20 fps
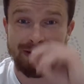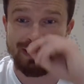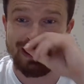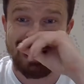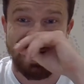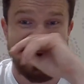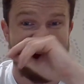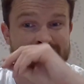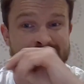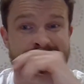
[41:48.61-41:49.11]

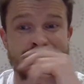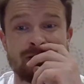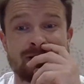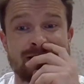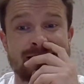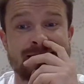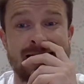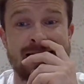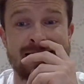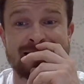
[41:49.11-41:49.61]
They
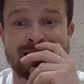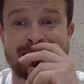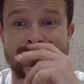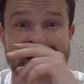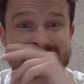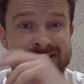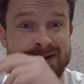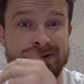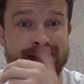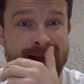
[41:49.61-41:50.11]
absolutely detest
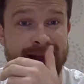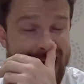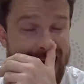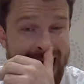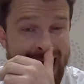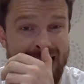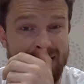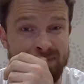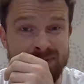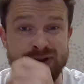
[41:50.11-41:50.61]
us. They
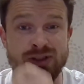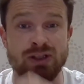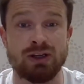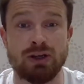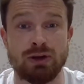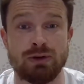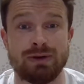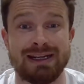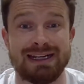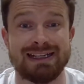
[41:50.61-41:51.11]

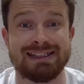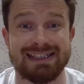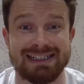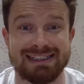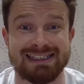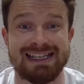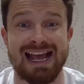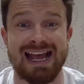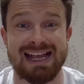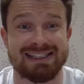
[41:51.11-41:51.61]
absolutely
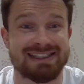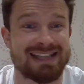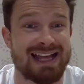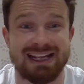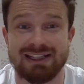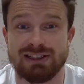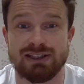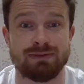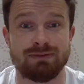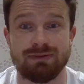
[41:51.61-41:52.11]
detest
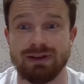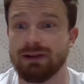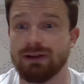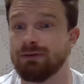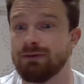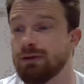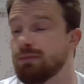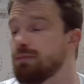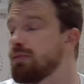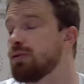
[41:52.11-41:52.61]
Aston
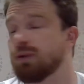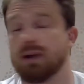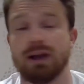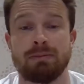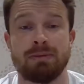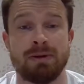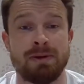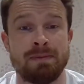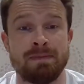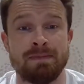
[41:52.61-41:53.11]
Villa Football
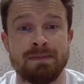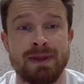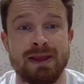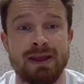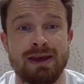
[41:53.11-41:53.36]
Club.